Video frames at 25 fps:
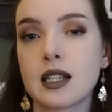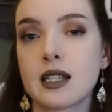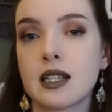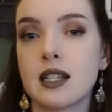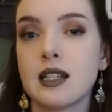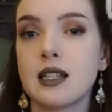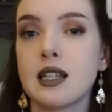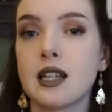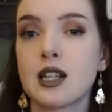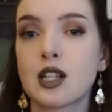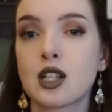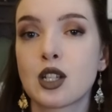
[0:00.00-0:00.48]
to
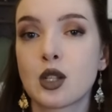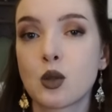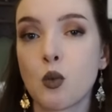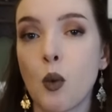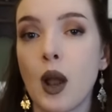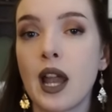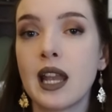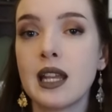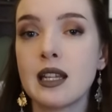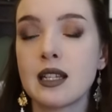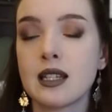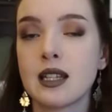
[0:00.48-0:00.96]

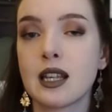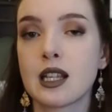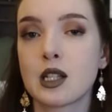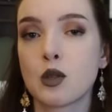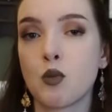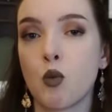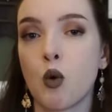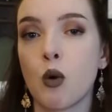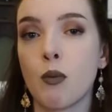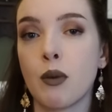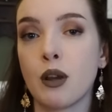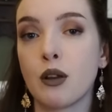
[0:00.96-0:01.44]
dissuade this
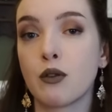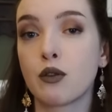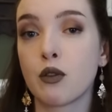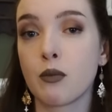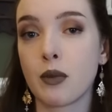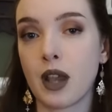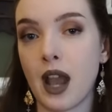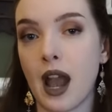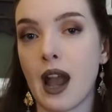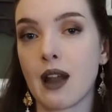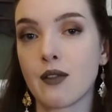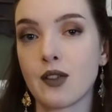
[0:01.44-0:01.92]
woman from
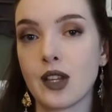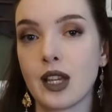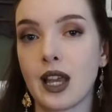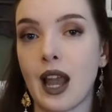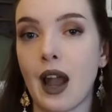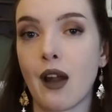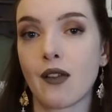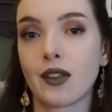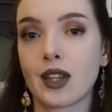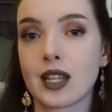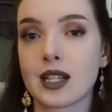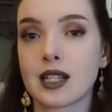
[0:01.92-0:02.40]
carrying
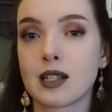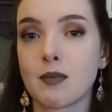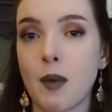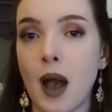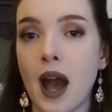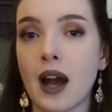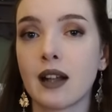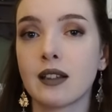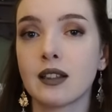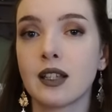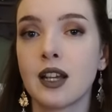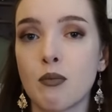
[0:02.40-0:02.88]
out this
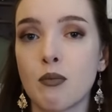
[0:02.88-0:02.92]
spell.